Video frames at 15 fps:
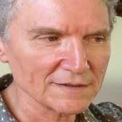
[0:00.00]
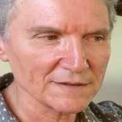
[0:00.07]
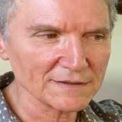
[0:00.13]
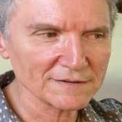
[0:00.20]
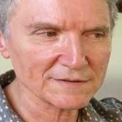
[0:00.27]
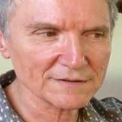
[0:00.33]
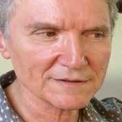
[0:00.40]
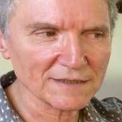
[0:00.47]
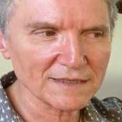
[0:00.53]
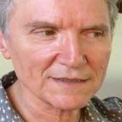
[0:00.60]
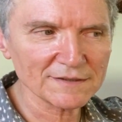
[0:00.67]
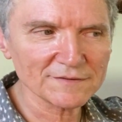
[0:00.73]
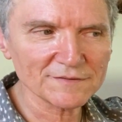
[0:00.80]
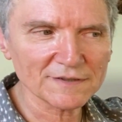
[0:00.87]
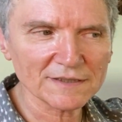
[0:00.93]
This is
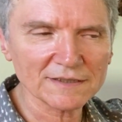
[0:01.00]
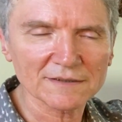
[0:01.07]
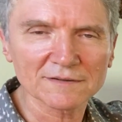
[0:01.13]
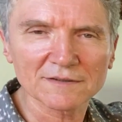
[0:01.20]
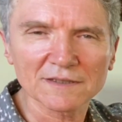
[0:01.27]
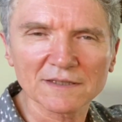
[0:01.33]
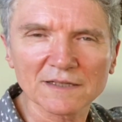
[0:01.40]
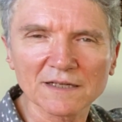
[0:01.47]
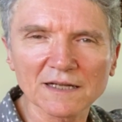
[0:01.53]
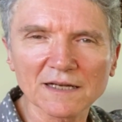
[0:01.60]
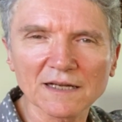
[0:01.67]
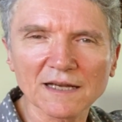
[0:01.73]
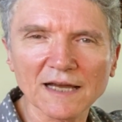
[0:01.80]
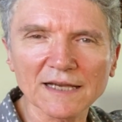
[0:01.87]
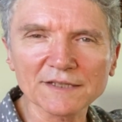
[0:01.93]
kind of a
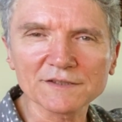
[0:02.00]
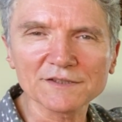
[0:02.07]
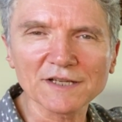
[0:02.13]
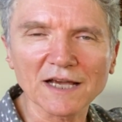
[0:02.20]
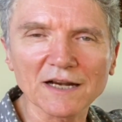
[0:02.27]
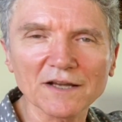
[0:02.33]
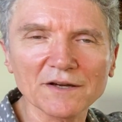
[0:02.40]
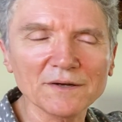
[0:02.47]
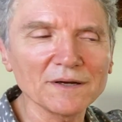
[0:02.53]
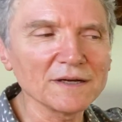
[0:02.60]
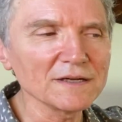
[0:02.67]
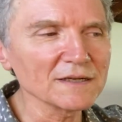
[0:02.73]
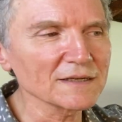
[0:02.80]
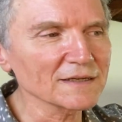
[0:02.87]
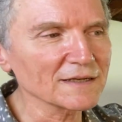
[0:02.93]
light yellow,
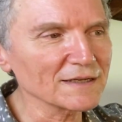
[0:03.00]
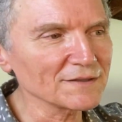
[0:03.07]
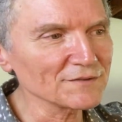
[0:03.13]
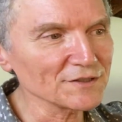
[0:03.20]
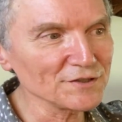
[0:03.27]
kind of a